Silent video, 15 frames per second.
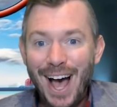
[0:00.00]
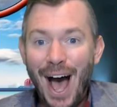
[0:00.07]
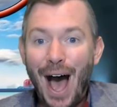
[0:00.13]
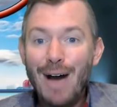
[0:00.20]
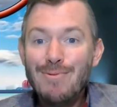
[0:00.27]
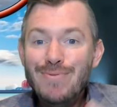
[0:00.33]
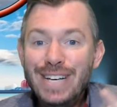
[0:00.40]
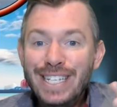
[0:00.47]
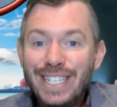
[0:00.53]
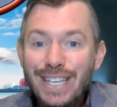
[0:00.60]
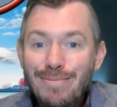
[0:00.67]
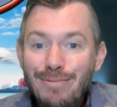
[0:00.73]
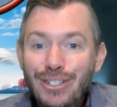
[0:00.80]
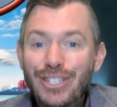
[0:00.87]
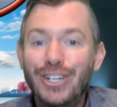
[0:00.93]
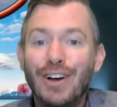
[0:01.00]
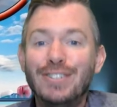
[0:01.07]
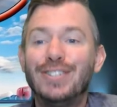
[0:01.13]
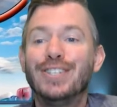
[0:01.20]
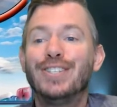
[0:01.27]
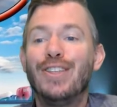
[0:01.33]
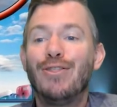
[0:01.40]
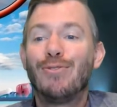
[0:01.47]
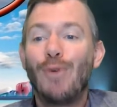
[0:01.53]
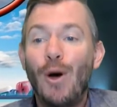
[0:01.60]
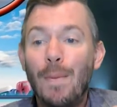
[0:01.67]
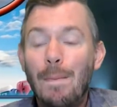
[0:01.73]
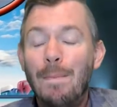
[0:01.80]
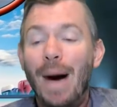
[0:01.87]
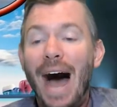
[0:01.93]
uh, we seem just as
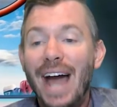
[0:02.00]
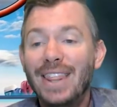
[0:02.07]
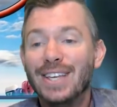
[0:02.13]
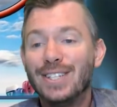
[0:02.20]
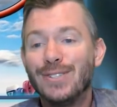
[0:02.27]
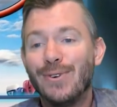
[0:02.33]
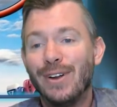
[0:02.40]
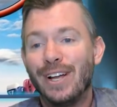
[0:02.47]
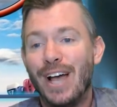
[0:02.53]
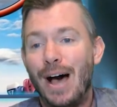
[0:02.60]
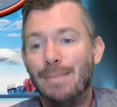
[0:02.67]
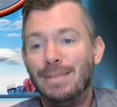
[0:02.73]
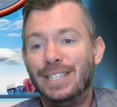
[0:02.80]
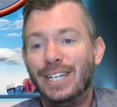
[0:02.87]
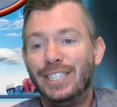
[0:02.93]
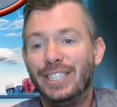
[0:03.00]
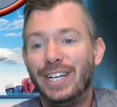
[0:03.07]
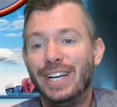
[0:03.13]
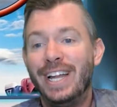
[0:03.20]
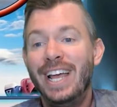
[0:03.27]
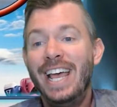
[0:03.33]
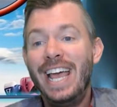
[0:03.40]
enthralled by this sort of competition